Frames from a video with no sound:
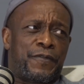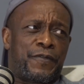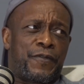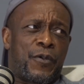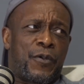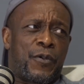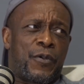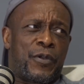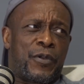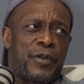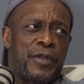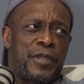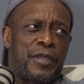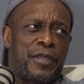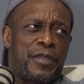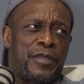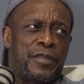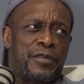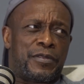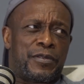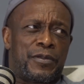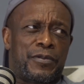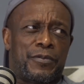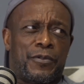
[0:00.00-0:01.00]

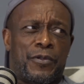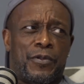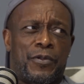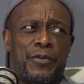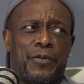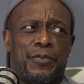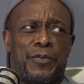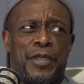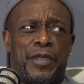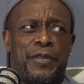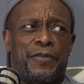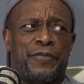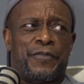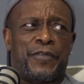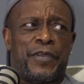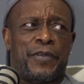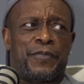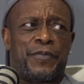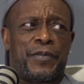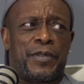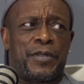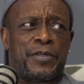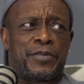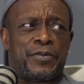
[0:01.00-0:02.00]
40s, mid
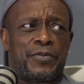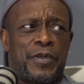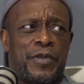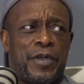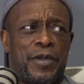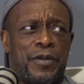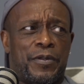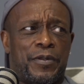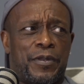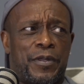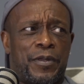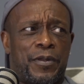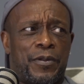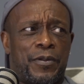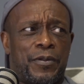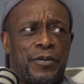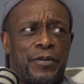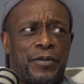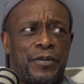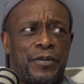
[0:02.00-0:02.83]
50s, around there.